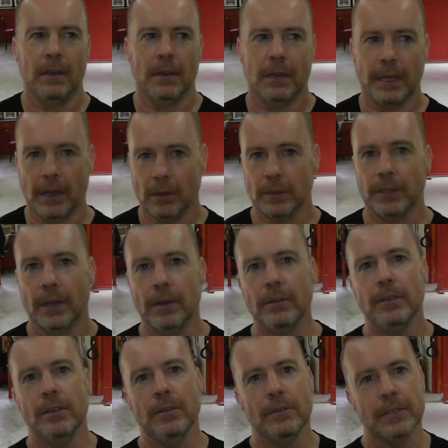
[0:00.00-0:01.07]
Now,
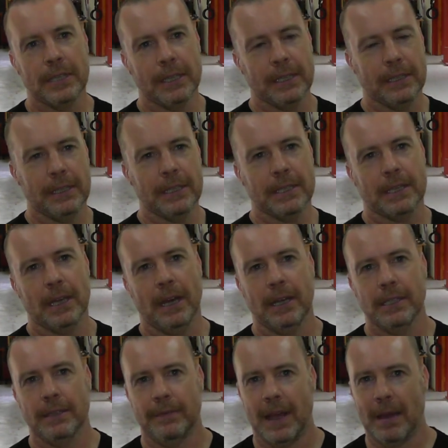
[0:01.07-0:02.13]
although using these
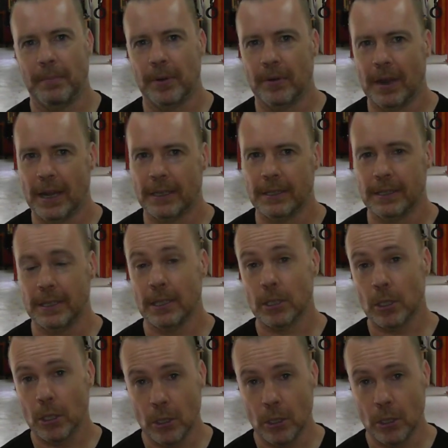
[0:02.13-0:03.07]
kinds of apparatus is